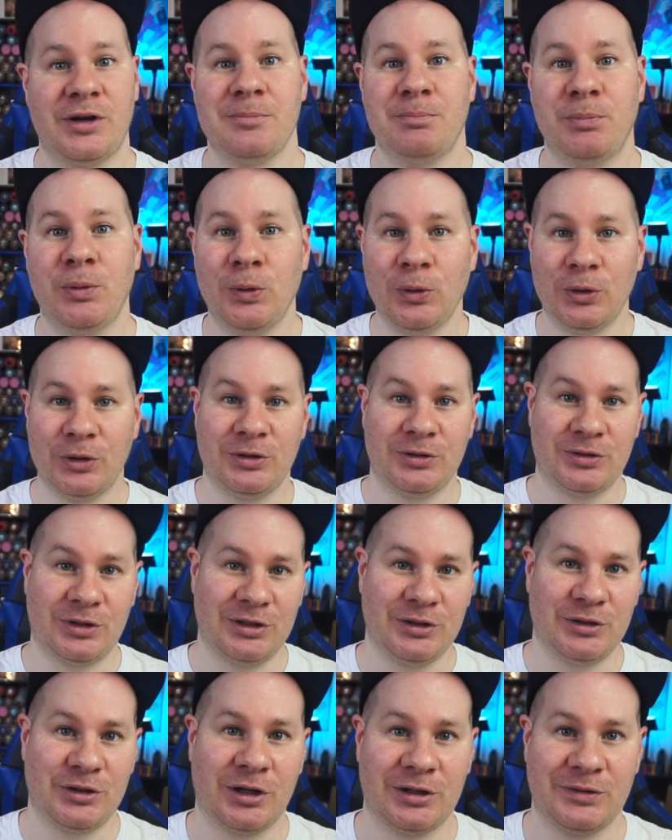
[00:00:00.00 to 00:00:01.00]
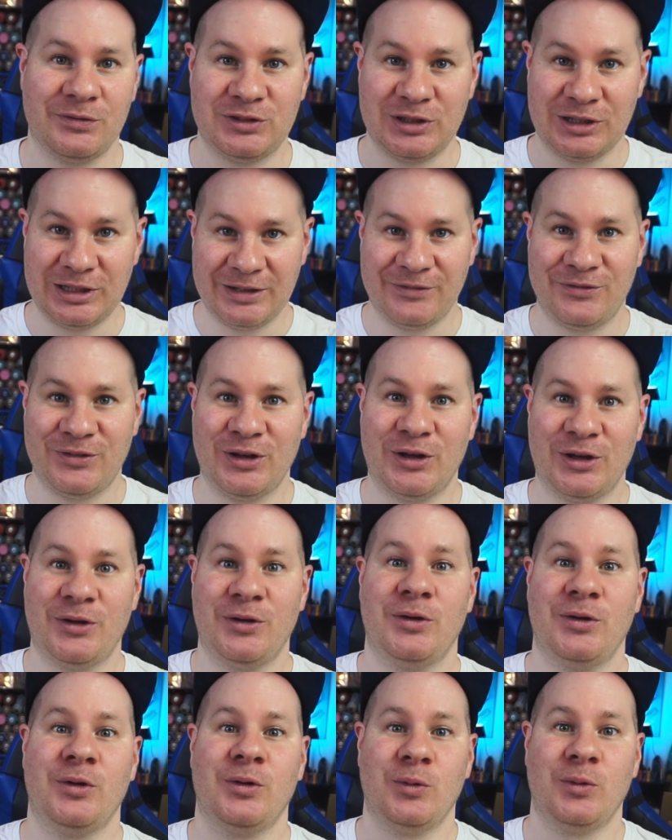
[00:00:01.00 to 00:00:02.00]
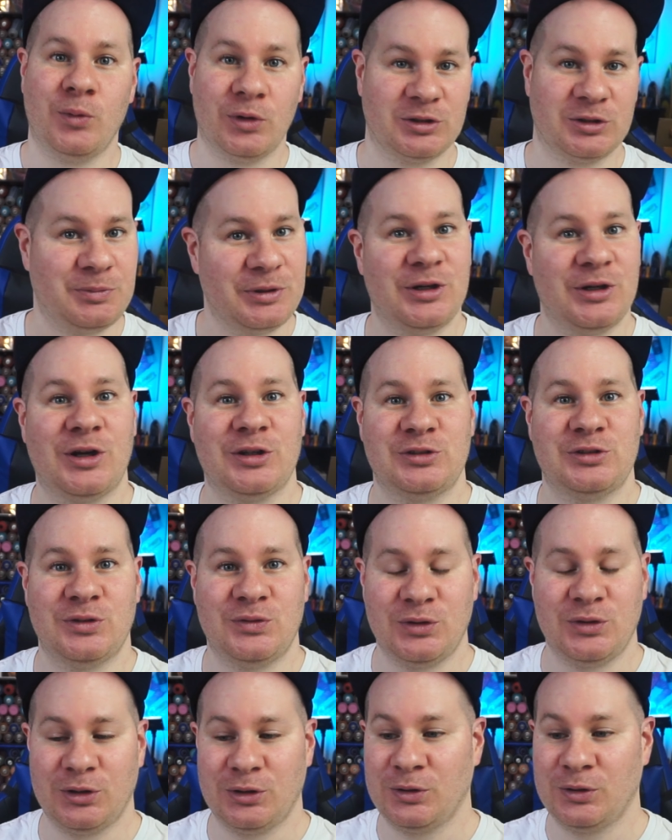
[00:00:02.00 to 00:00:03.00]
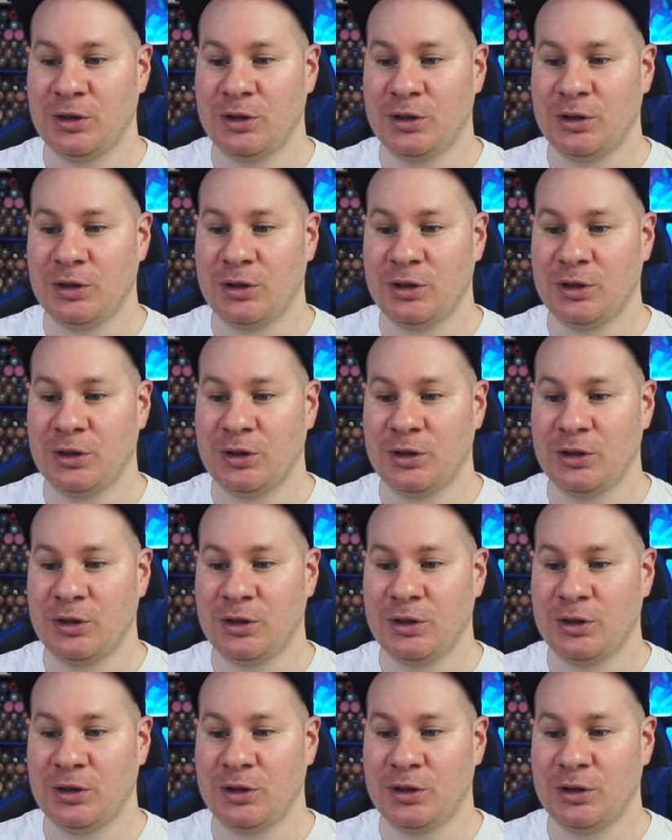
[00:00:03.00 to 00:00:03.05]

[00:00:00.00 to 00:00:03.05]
important that you kind of deliver what's been asked of you.